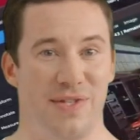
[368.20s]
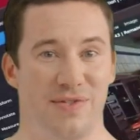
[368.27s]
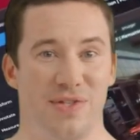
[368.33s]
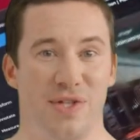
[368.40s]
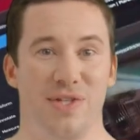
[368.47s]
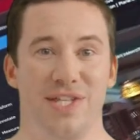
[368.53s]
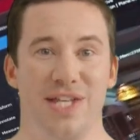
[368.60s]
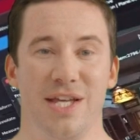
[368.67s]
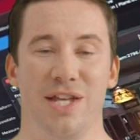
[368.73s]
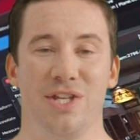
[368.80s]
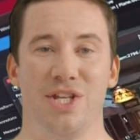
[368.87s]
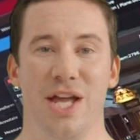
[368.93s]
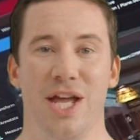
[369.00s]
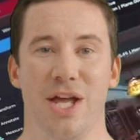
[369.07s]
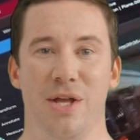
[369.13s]
the
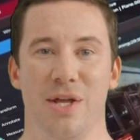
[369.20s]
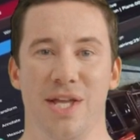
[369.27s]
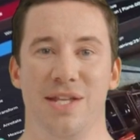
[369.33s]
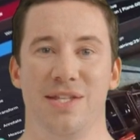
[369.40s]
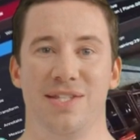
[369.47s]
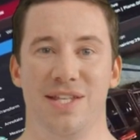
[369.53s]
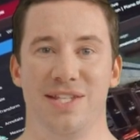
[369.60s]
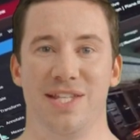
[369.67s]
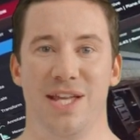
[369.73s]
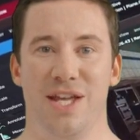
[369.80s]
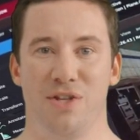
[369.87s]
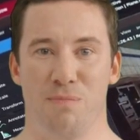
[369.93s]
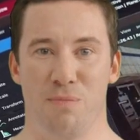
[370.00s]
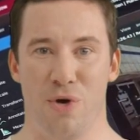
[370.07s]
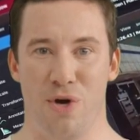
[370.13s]
13-inch Air and a
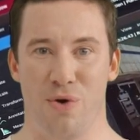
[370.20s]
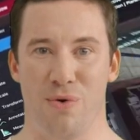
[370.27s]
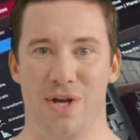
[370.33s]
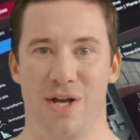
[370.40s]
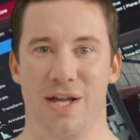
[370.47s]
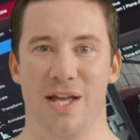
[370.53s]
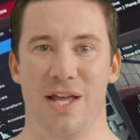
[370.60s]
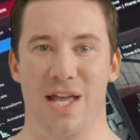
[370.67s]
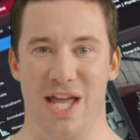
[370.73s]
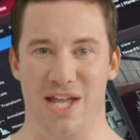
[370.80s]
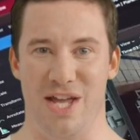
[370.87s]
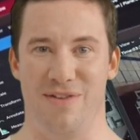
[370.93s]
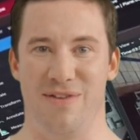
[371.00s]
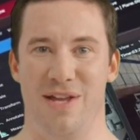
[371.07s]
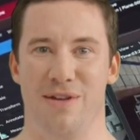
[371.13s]
16-inch Pro.
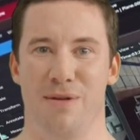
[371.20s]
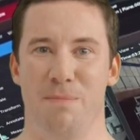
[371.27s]
And I think